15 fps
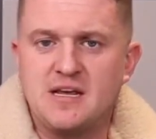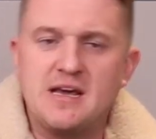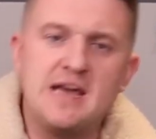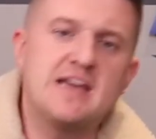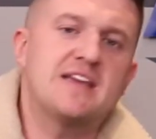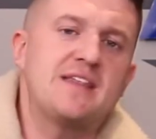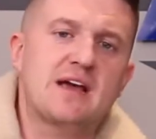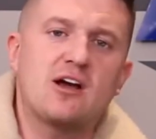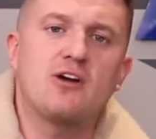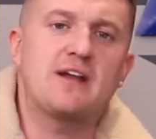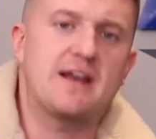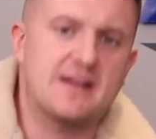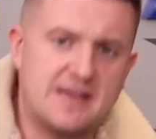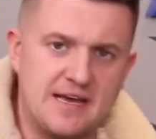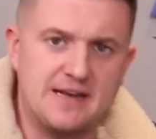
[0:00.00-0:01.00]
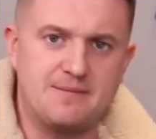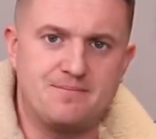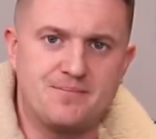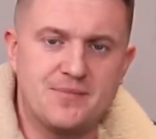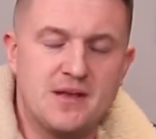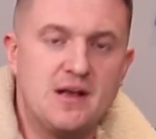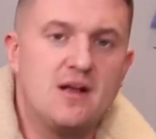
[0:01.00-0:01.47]
He can then go down and kill
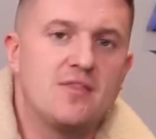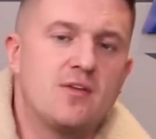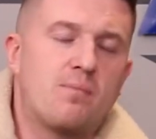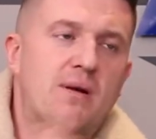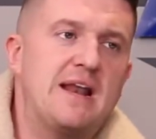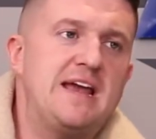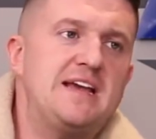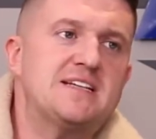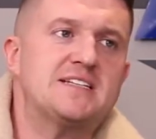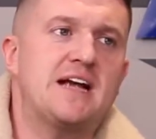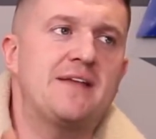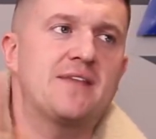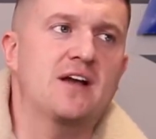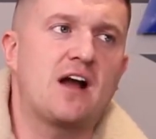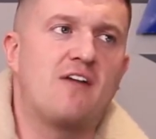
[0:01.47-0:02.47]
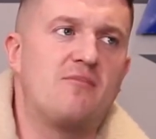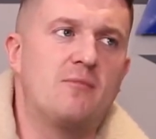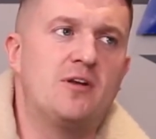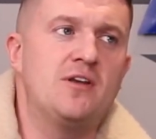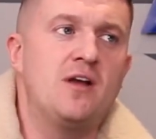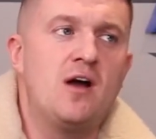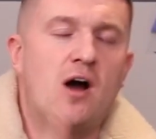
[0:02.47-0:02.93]
him. The police and the
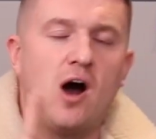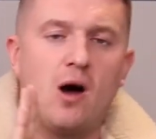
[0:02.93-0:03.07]
government